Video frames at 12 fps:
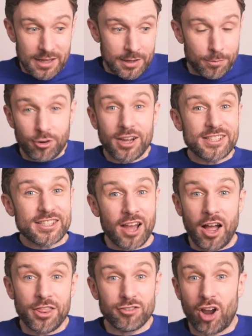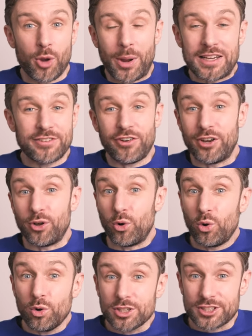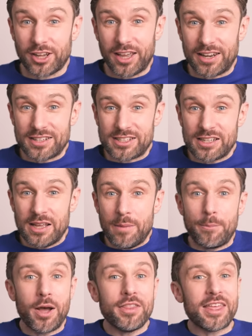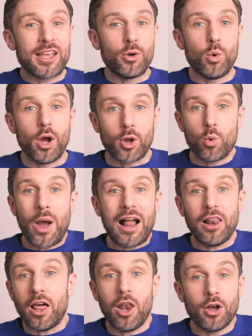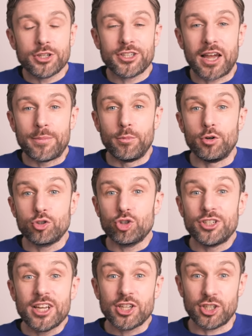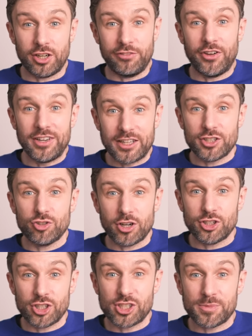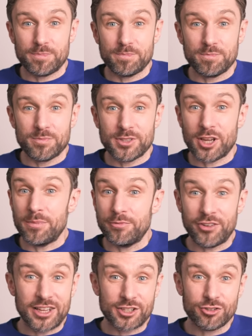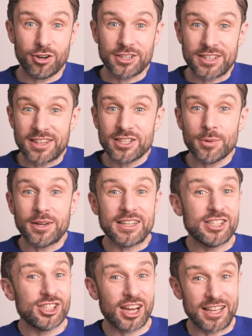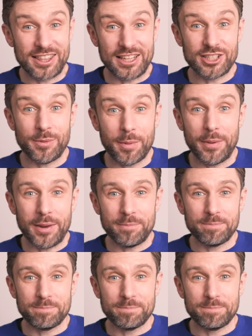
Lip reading: Prizes aren't the right way to fund all science, but they can work well alongside more traditional funding structures. So fingers crossed that this one can shake things up a bit.